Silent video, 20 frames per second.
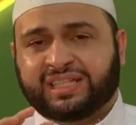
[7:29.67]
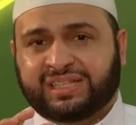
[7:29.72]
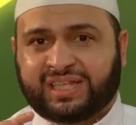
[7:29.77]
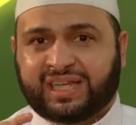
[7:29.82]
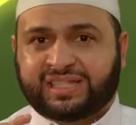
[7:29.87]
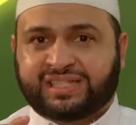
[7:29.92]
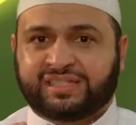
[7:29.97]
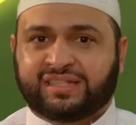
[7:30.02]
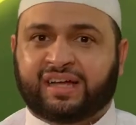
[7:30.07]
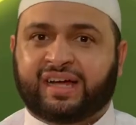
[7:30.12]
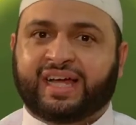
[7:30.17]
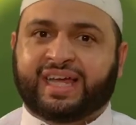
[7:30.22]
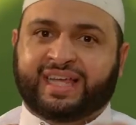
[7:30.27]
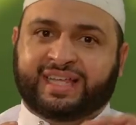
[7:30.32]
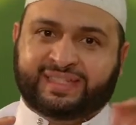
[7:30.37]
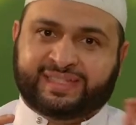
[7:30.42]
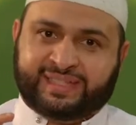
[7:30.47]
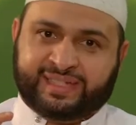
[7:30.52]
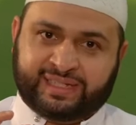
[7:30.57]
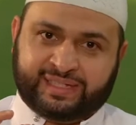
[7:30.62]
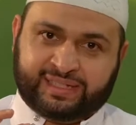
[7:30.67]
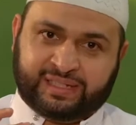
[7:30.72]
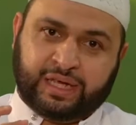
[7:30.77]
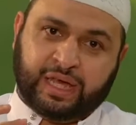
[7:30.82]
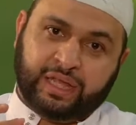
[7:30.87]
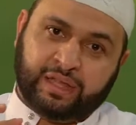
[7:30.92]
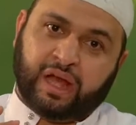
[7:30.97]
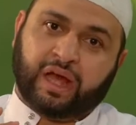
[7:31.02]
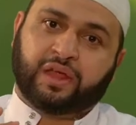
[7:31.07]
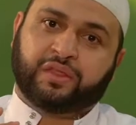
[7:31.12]
does not exist
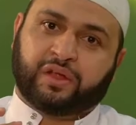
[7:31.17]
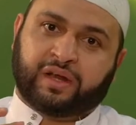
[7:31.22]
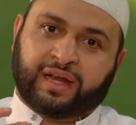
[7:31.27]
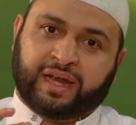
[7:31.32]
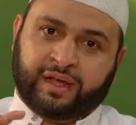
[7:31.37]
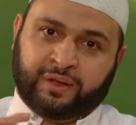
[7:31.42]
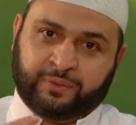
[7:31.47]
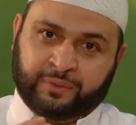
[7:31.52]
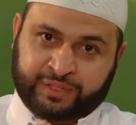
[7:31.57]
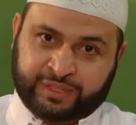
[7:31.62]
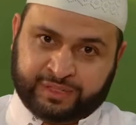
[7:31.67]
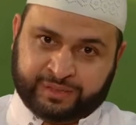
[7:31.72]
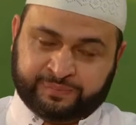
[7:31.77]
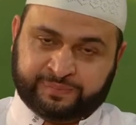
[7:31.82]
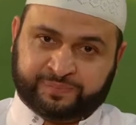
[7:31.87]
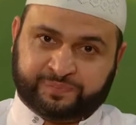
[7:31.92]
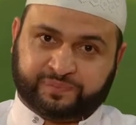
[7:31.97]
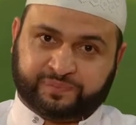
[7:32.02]
in other languages.